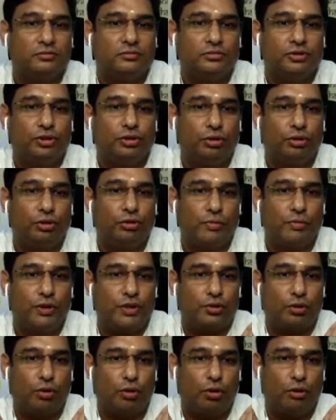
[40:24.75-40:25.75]
Don't be
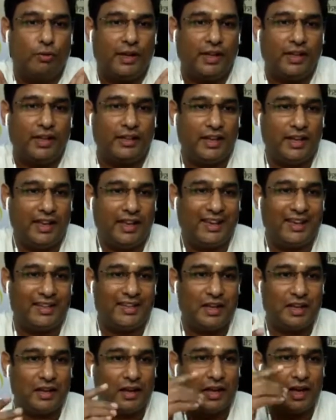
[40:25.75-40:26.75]
sold by anything else.
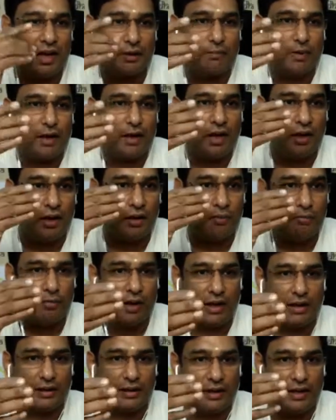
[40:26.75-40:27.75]
karma,
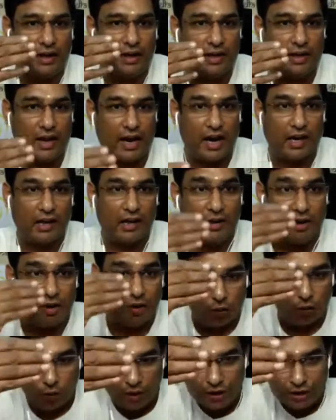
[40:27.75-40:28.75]
bhakti, jnanam.
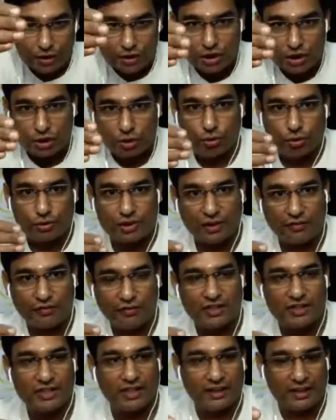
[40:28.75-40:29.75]
Once you do
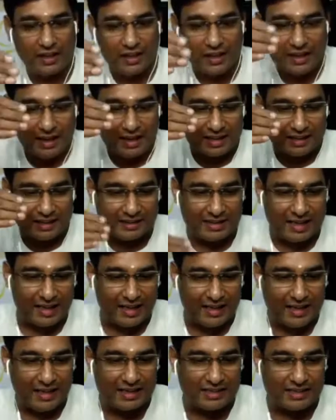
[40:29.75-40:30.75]
sufficiently,
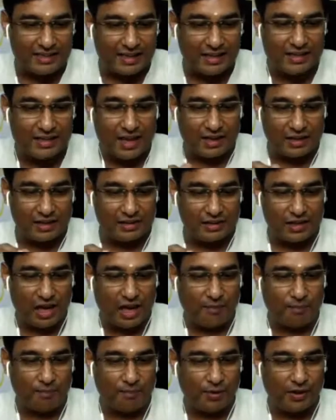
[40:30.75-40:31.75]
then he says,
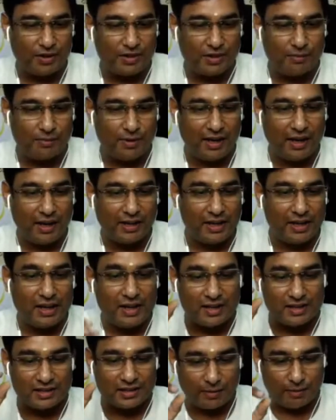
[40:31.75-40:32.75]
japya sameta
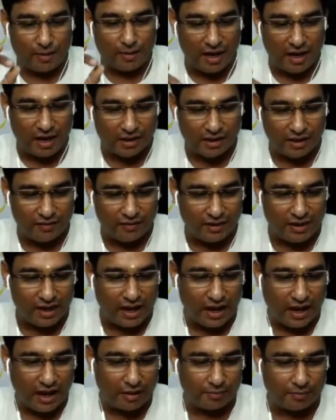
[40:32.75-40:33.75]
samadhi
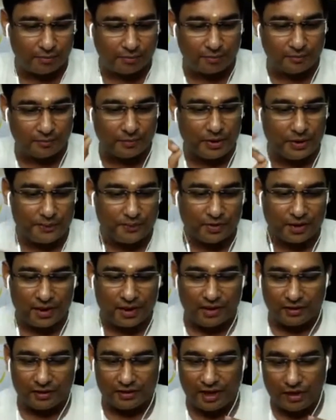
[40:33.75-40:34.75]
vidhanam.
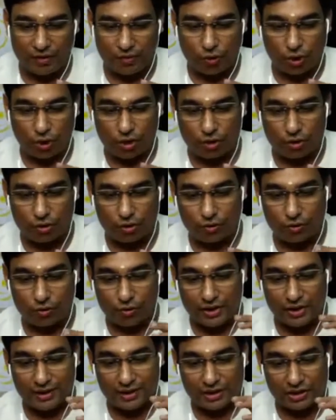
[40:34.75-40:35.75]
Then what you
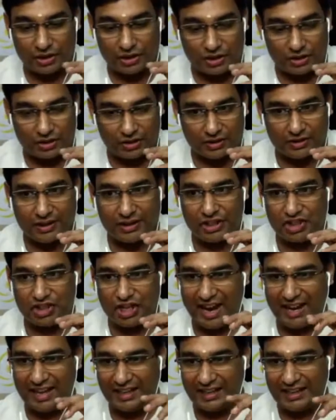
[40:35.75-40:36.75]
do? The
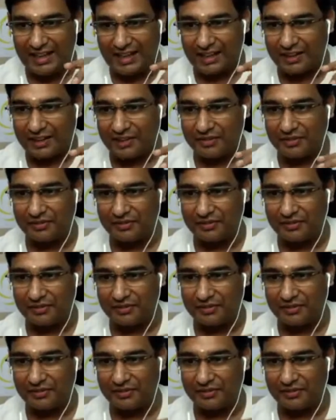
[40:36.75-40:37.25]
chanting.